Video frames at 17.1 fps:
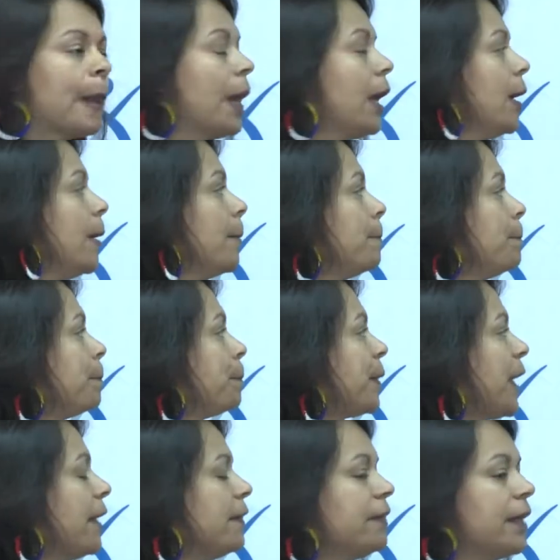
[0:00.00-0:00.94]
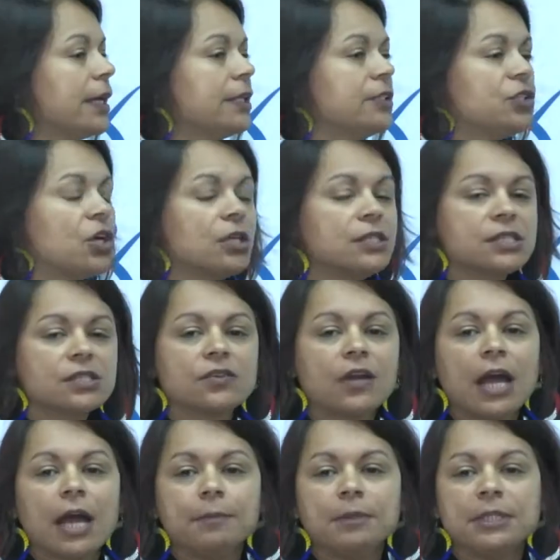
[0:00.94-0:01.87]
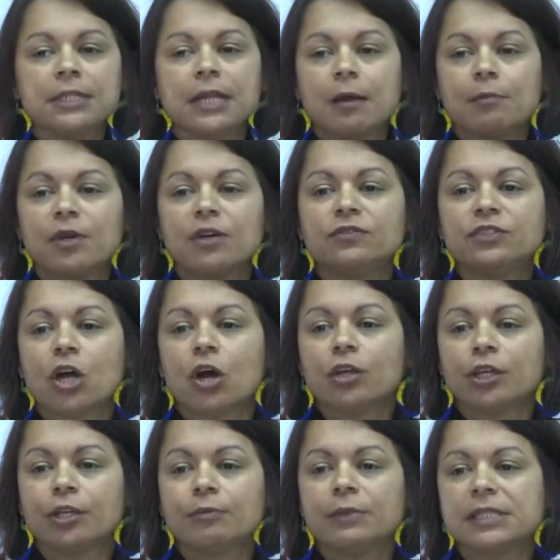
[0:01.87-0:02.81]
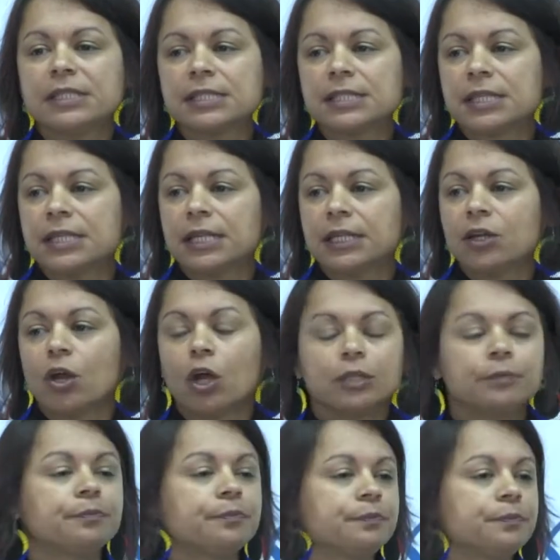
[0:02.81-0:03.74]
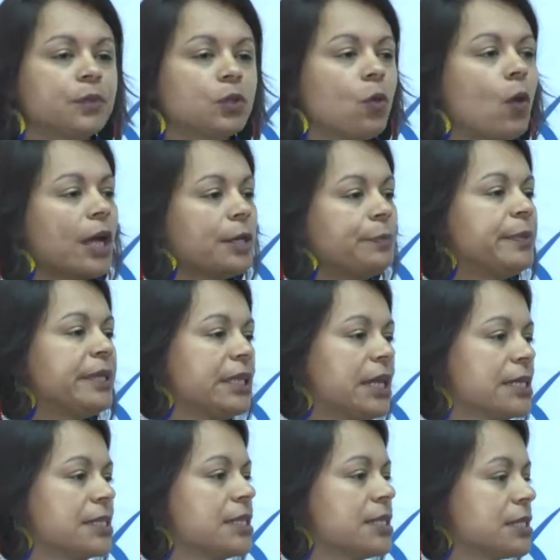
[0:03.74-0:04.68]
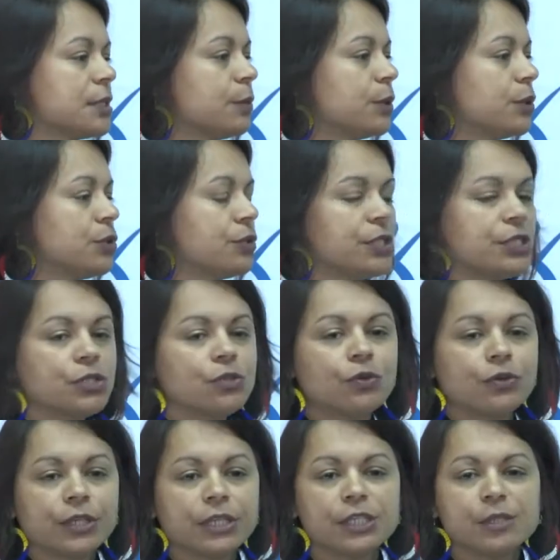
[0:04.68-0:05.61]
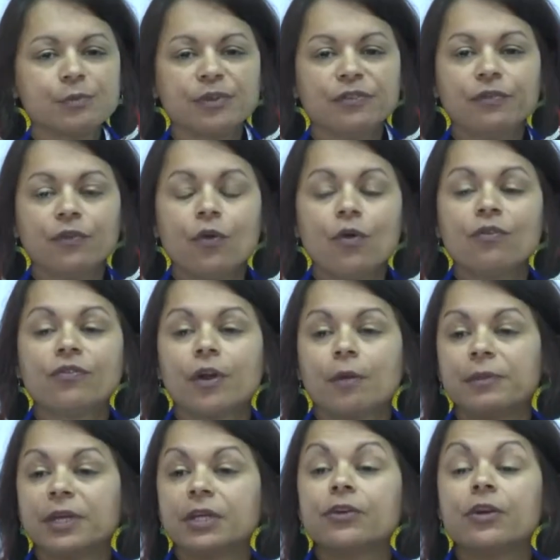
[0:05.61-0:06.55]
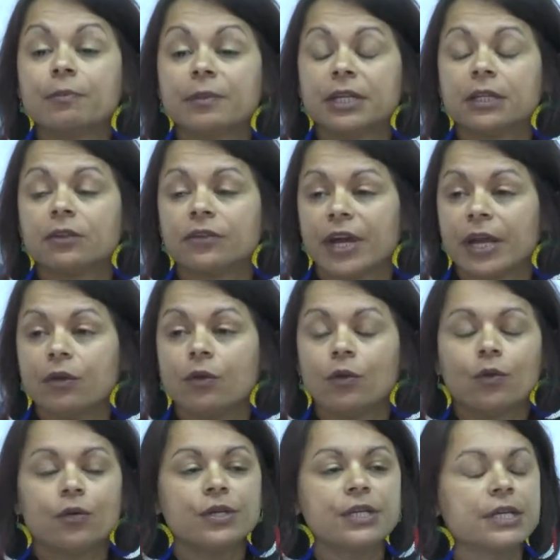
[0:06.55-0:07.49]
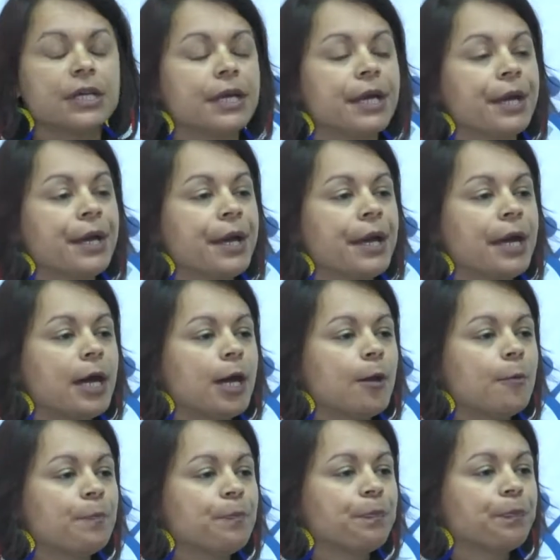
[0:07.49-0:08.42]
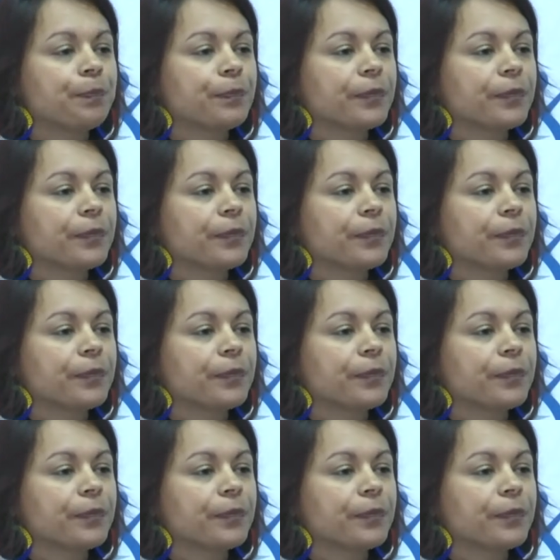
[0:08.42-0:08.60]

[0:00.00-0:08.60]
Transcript: um, and they transcribed a number of documents that had not quite been accessible to historians before from the criminal record. Um,